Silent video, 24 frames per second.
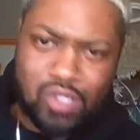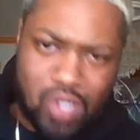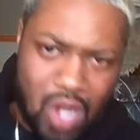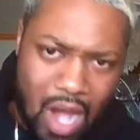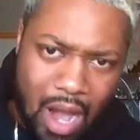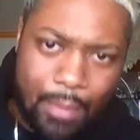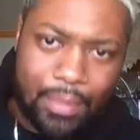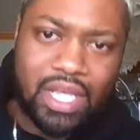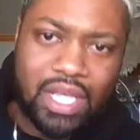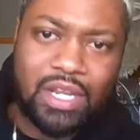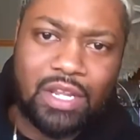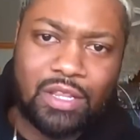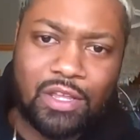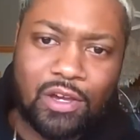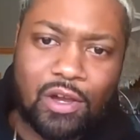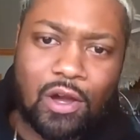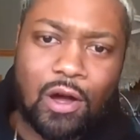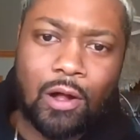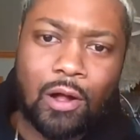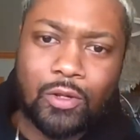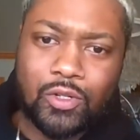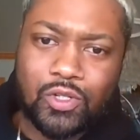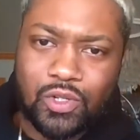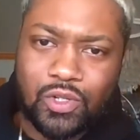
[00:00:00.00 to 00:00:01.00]
dominating the
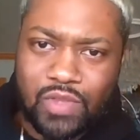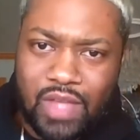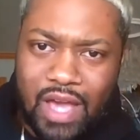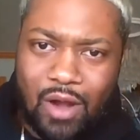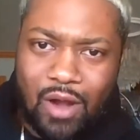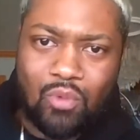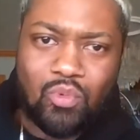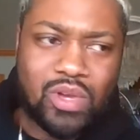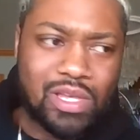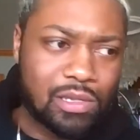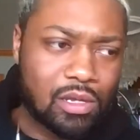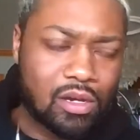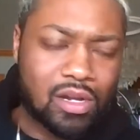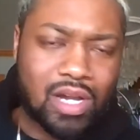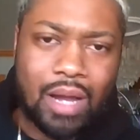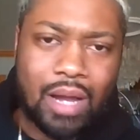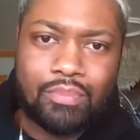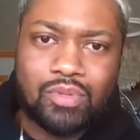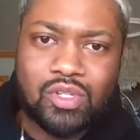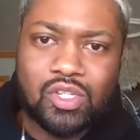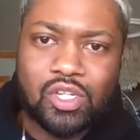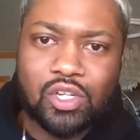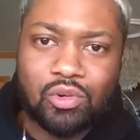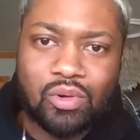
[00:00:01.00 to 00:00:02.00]
culture that we look
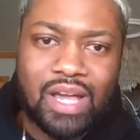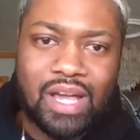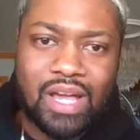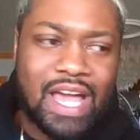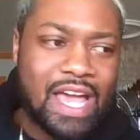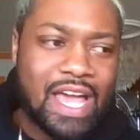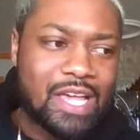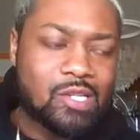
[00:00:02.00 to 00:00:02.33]
up to,